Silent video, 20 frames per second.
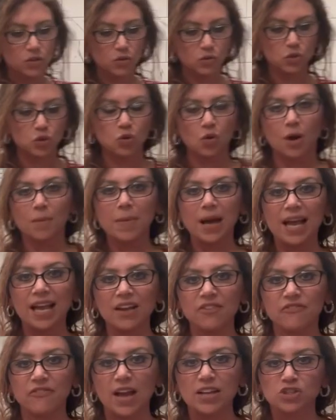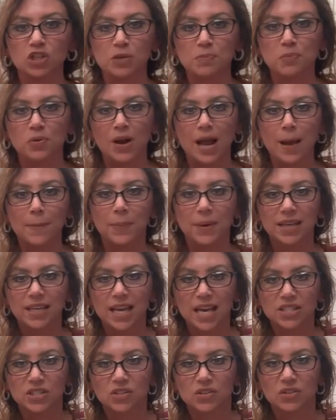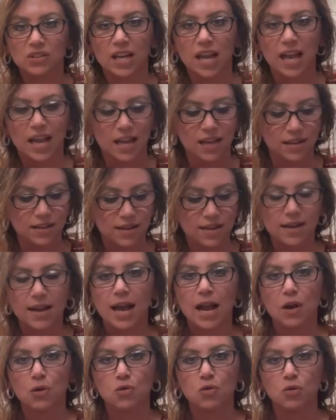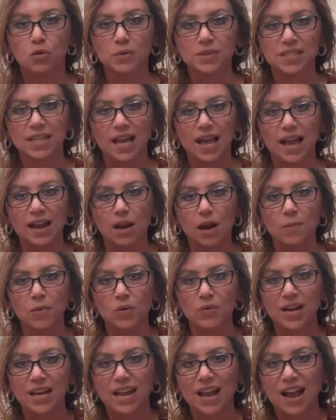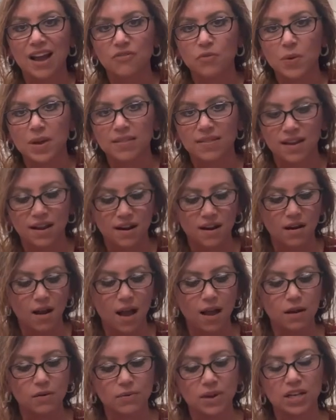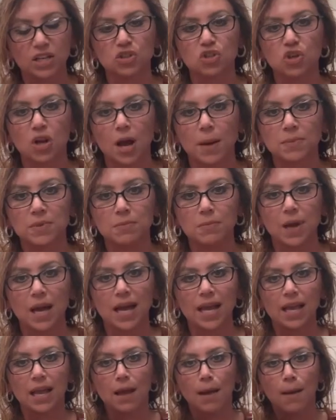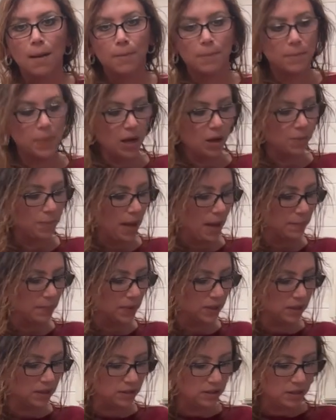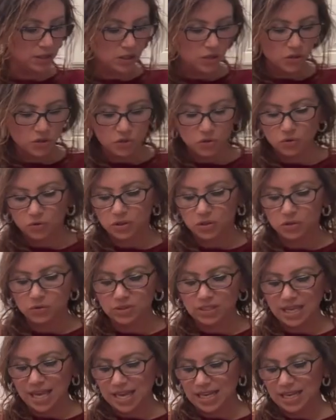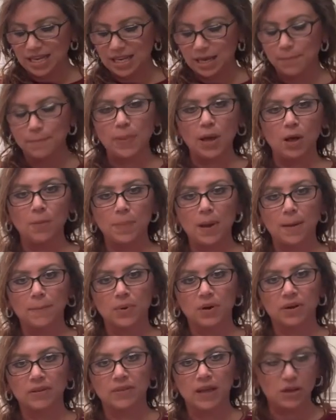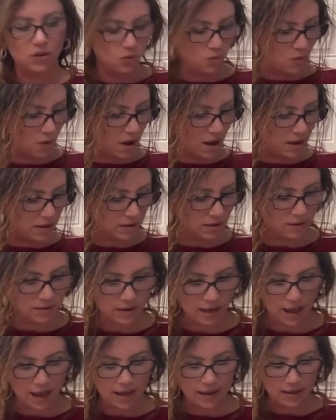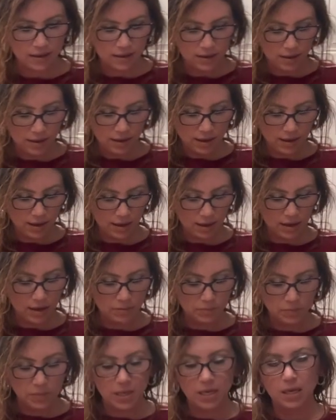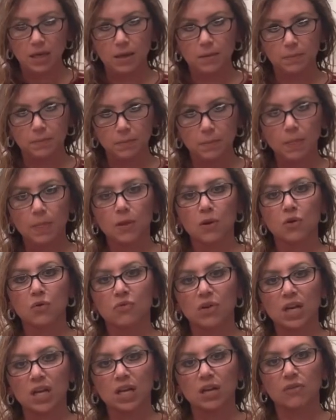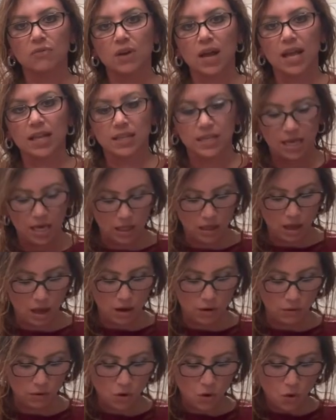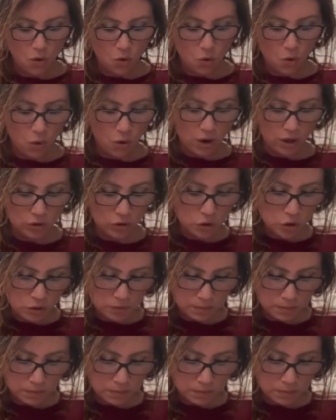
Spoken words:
you saw my veggie prep yesterday. How cool was that? I'm already halfway there. I already chopped my bell pepper. You can use any bell pepper that you want, okay? It can be green, red, yellow, orange.